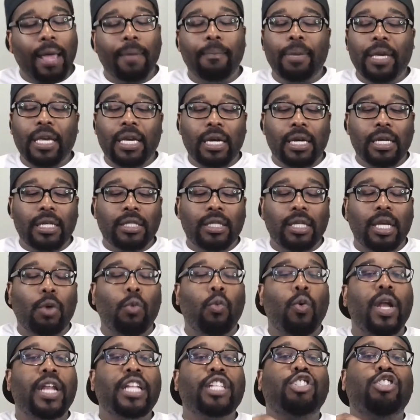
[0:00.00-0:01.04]
Because
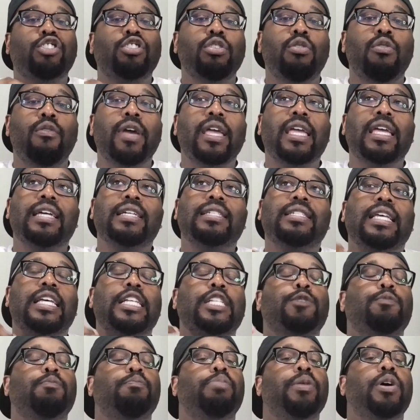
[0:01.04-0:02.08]
what it's doing is
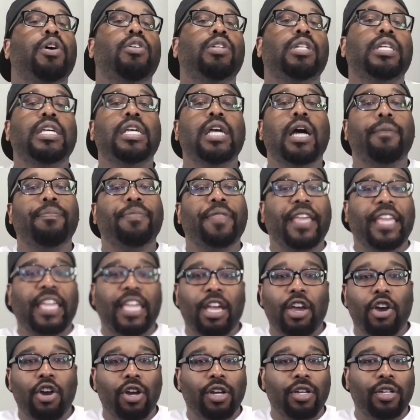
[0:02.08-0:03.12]
it's building up the
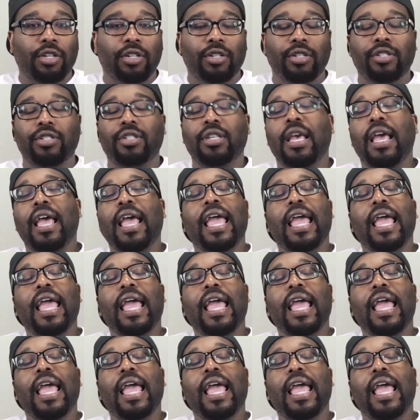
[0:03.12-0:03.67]
characters,